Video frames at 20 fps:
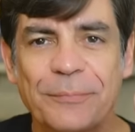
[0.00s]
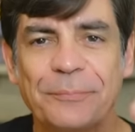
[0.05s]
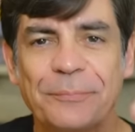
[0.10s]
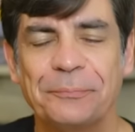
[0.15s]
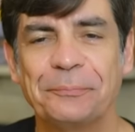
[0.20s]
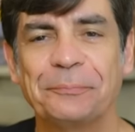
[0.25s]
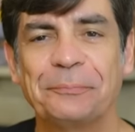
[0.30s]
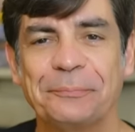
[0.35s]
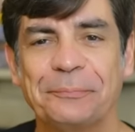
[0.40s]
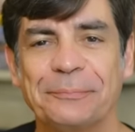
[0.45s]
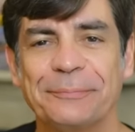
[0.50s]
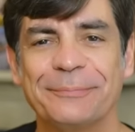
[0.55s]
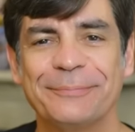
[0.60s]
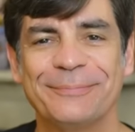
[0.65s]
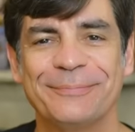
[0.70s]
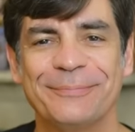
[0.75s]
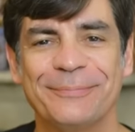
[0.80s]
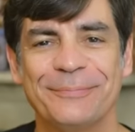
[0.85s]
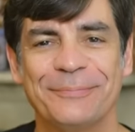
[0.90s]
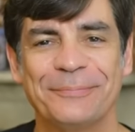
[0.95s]

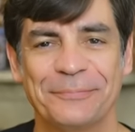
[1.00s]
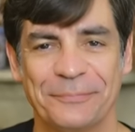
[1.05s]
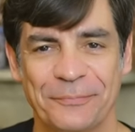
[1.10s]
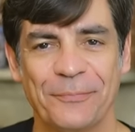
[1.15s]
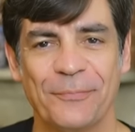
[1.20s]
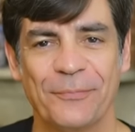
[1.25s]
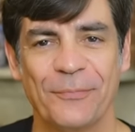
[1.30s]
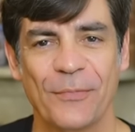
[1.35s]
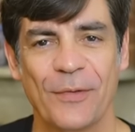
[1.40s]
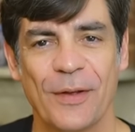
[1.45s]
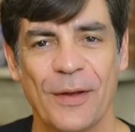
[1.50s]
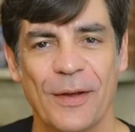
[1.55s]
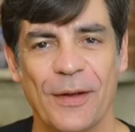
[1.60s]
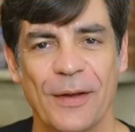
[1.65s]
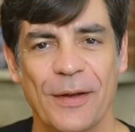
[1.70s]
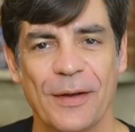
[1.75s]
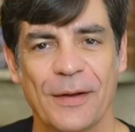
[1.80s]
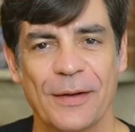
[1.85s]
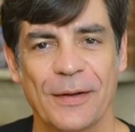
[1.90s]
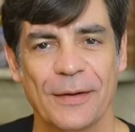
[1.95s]

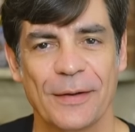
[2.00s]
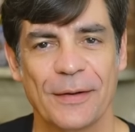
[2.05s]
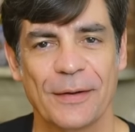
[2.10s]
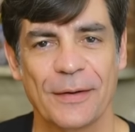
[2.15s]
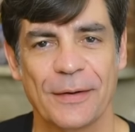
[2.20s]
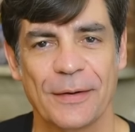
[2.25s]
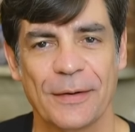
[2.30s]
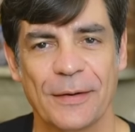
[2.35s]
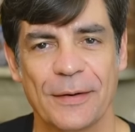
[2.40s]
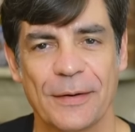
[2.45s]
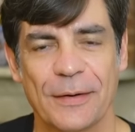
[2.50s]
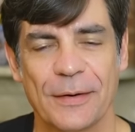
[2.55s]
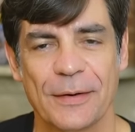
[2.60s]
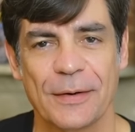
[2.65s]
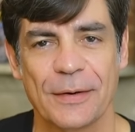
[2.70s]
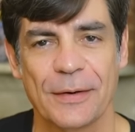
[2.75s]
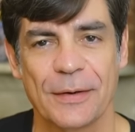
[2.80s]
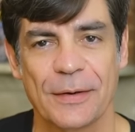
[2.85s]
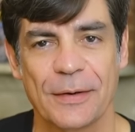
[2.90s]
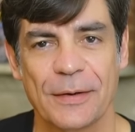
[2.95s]

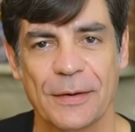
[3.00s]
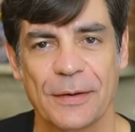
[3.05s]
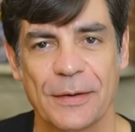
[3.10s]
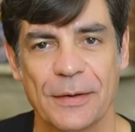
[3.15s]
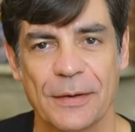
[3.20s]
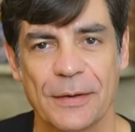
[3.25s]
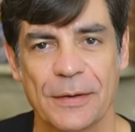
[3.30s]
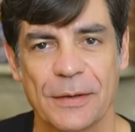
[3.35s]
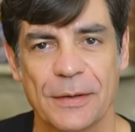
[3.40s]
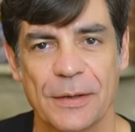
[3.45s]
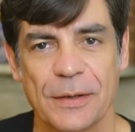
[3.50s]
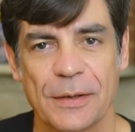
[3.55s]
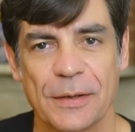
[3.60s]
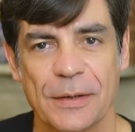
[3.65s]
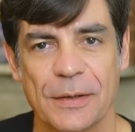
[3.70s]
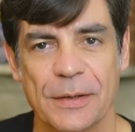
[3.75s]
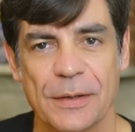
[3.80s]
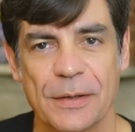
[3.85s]
This person isn't speaking.